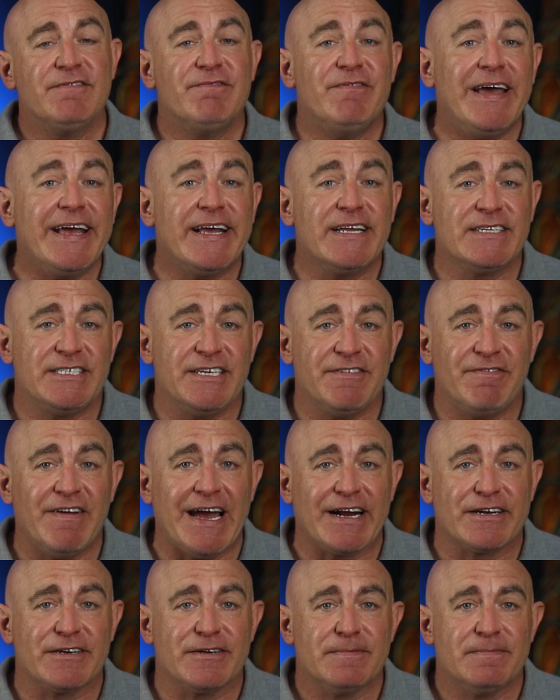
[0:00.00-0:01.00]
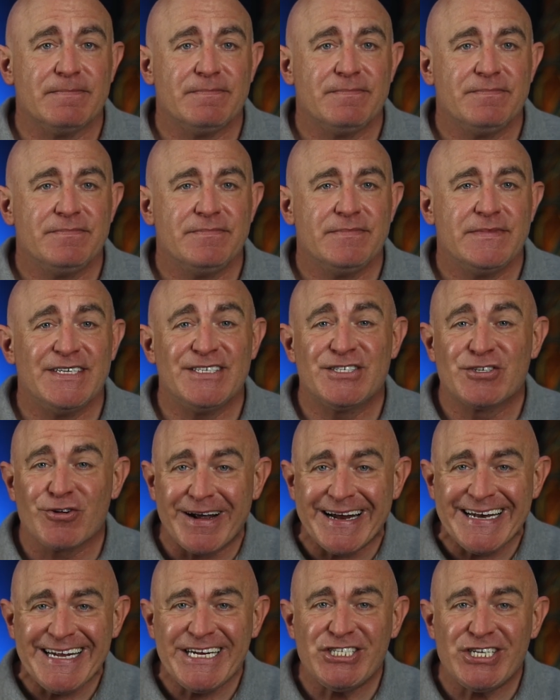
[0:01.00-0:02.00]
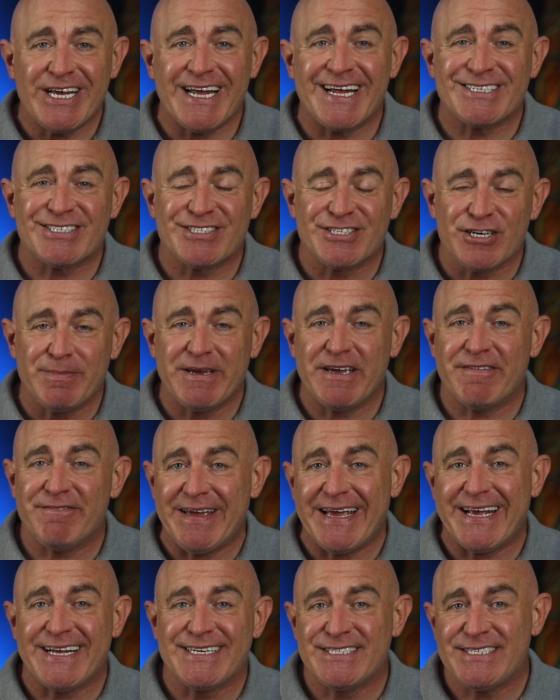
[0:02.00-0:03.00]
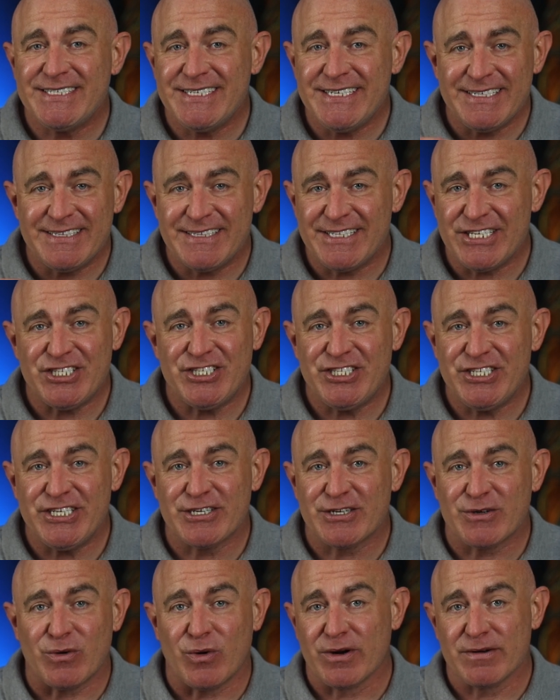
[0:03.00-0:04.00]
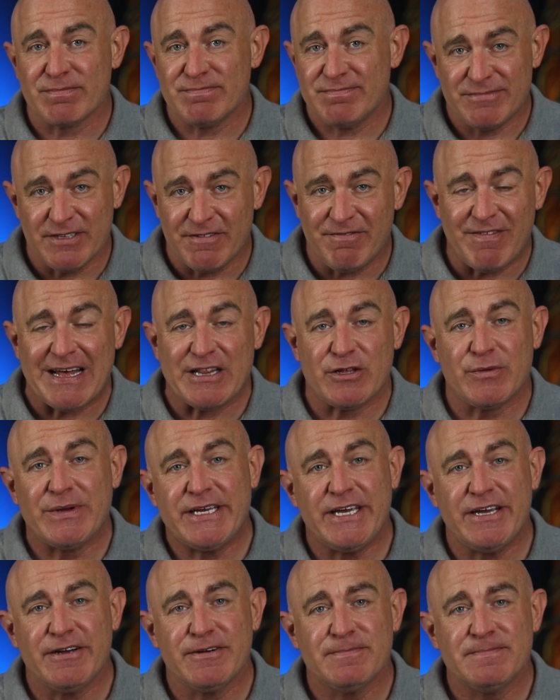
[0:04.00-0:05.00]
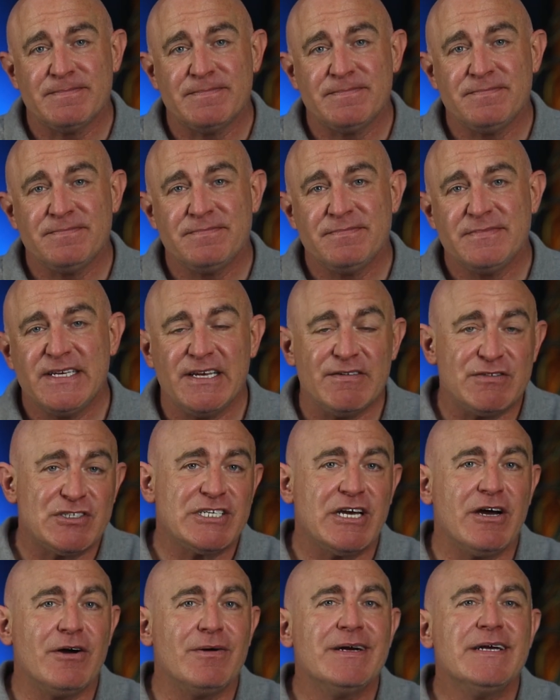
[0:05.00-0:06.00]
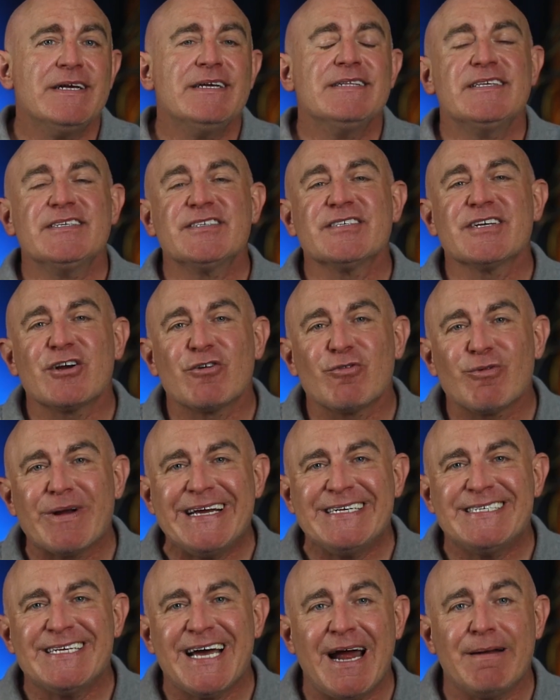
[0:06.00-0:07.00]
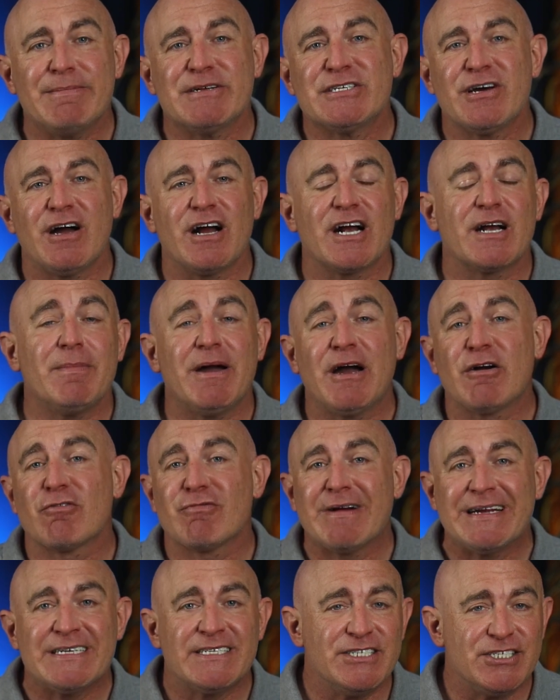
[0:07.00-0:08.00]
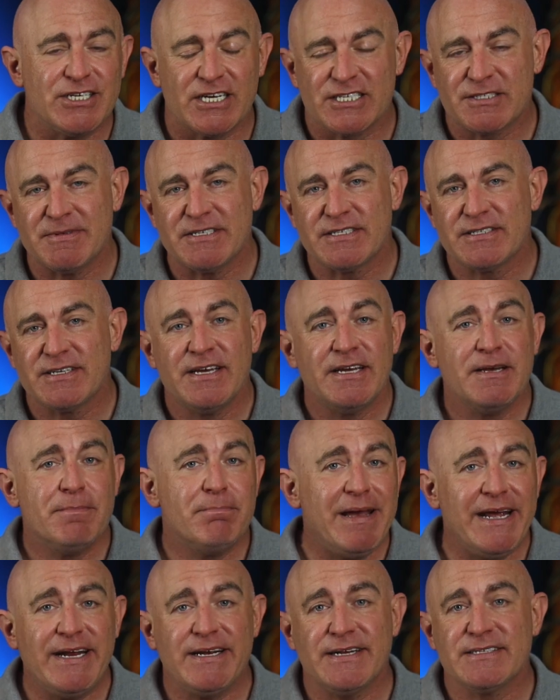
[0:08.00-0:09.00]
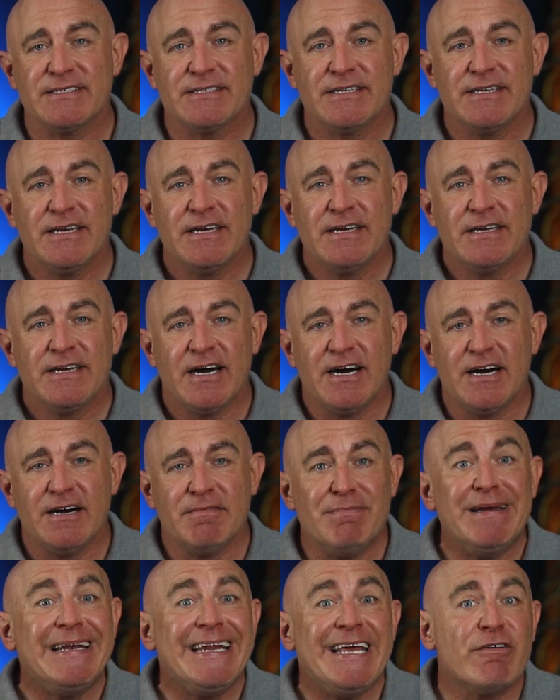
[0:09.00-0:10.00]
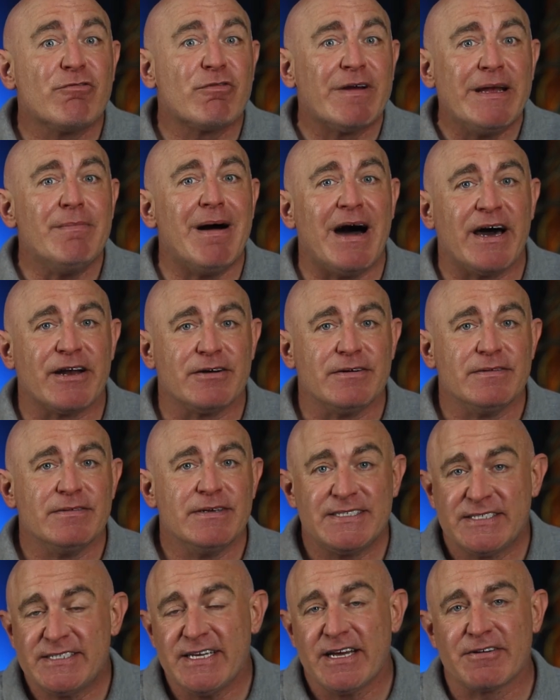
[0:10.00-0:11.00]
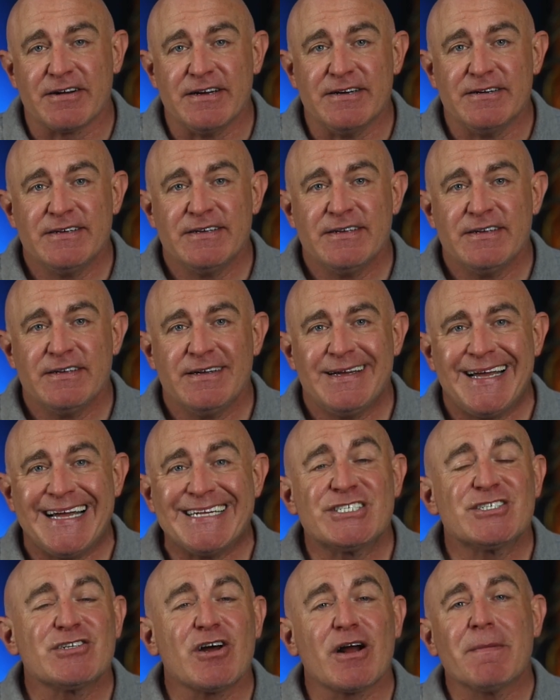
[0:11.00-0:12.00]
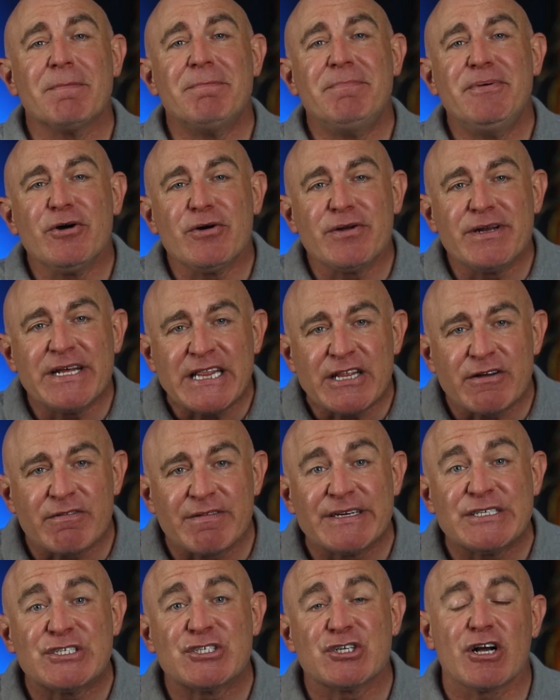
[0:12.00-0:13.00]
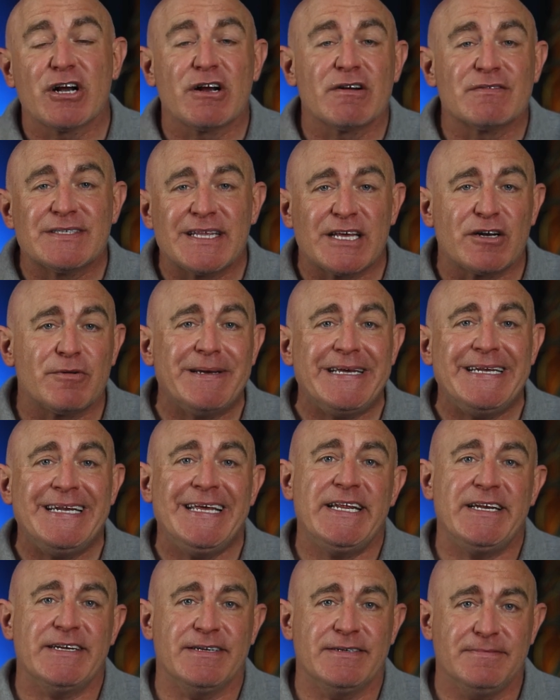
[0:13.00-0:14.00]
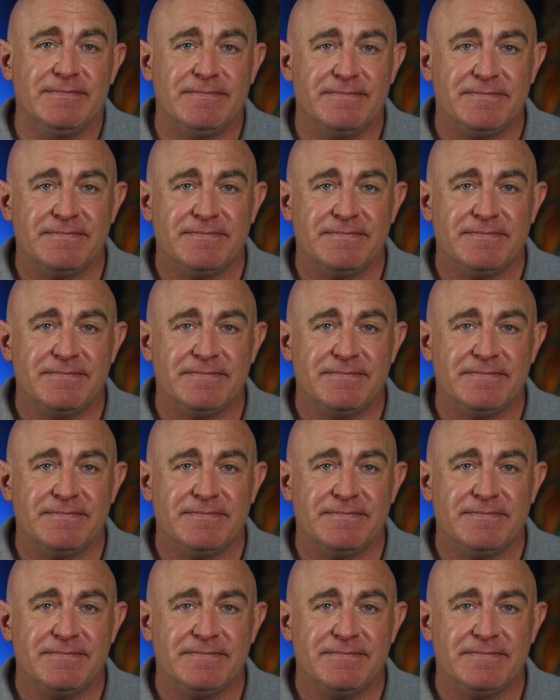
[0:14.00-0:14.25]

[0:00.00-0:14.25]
Vacancy factor. Is there any chance there'll be a vacancy this year or the following year? If so, this is a great time to talk about rent adjustments, maintenance, uh, mini remodel, etc., and start building the reserves that'll be needed.